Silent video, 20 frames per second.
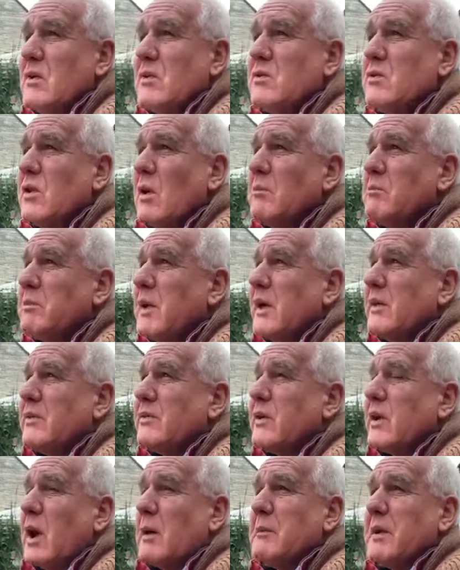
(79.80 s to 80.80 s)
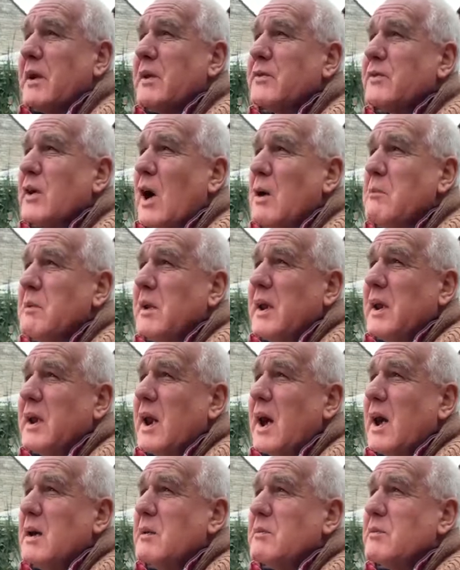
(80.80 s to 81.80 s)
John Benson, I mean, there's so many
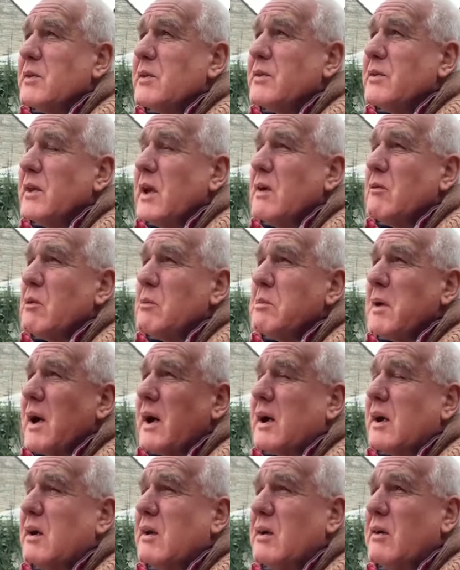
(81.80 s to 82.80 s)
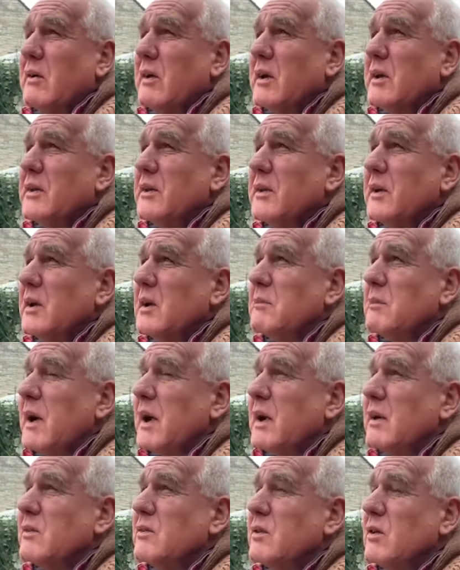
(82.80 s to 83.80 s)
names, isn't there, Rebecca and uh,
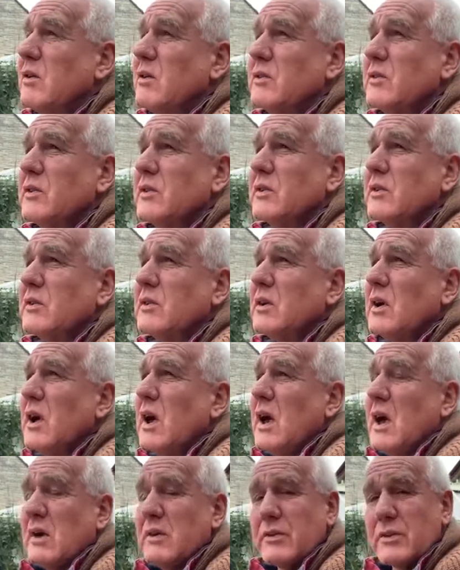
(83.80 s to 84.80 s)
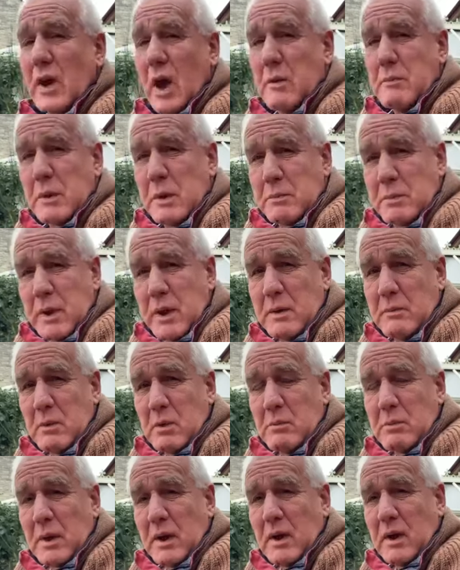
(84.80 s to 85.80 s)
McIntosh, so many people,
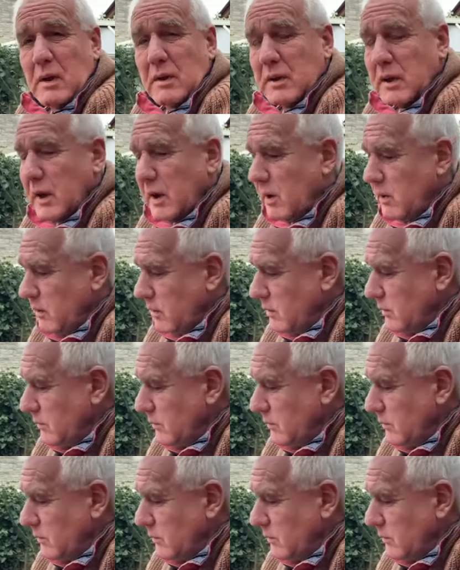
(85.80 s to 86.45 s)
but, you know,